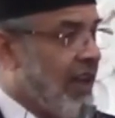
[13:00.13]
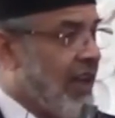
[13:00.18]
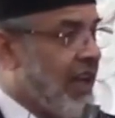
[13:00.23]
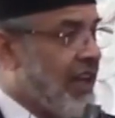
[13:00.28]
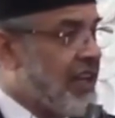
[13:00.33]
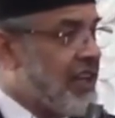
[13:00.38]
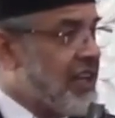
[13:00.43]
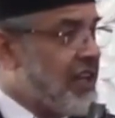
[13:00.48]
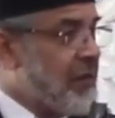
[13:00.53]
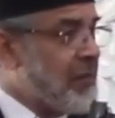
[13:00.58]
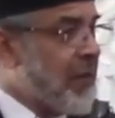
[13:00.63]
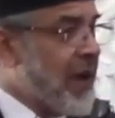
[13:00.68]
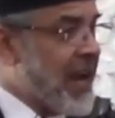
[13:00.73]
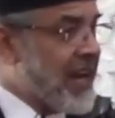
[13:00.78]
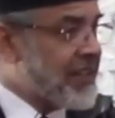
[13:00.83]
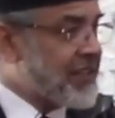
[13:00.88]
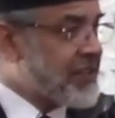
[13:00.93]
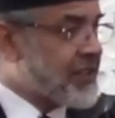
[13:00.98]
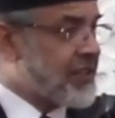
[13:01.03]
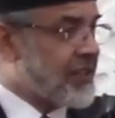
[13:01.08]
And he
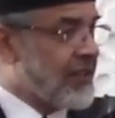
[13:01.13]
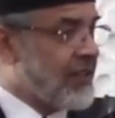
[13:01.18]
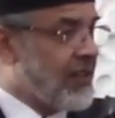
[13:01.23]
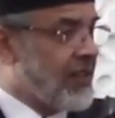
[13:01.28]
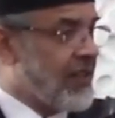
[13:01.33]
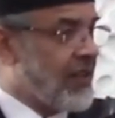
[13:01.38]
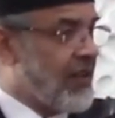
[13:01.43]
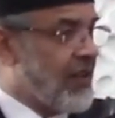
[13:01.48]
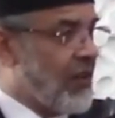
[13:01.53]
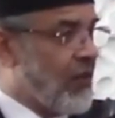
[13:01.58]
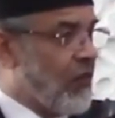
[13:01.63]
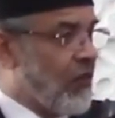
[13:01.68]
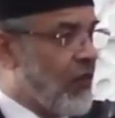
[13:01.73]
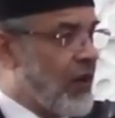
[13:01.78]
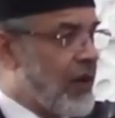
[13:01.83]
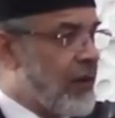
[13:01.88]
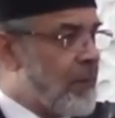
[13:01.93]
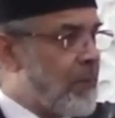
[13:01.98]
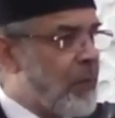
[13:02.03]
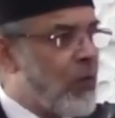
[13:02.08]
met
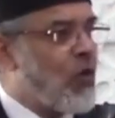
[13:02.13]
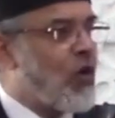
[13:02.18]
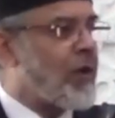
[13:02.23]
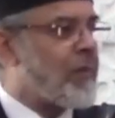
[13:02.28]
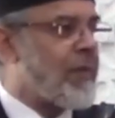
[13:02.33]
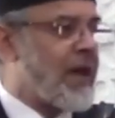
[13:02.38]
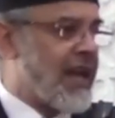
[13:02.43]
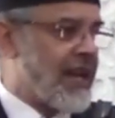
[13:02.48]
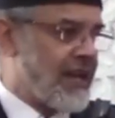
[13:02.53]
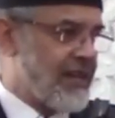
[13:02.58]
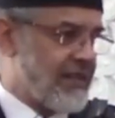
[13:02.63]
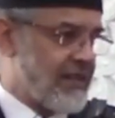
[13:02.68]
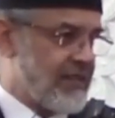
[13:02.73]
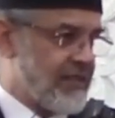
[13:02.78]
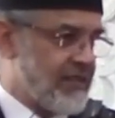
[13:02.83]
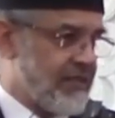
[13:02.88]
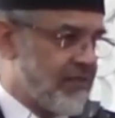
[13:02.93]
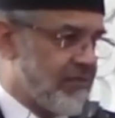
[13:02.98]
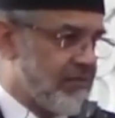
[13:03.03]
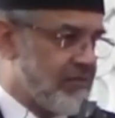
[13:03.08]
one poor man
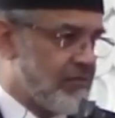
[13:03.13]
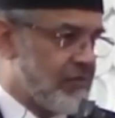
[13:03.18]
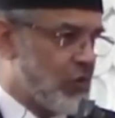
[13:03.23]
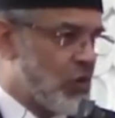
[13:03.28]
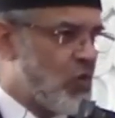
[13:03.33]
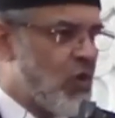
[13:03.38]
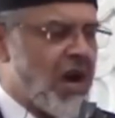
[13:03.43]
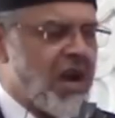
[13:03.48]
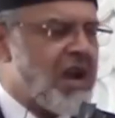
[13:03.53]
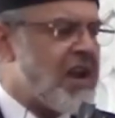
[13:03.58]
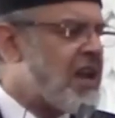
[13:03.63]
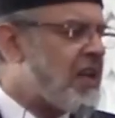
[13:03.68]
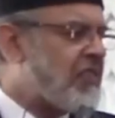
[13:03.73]
who had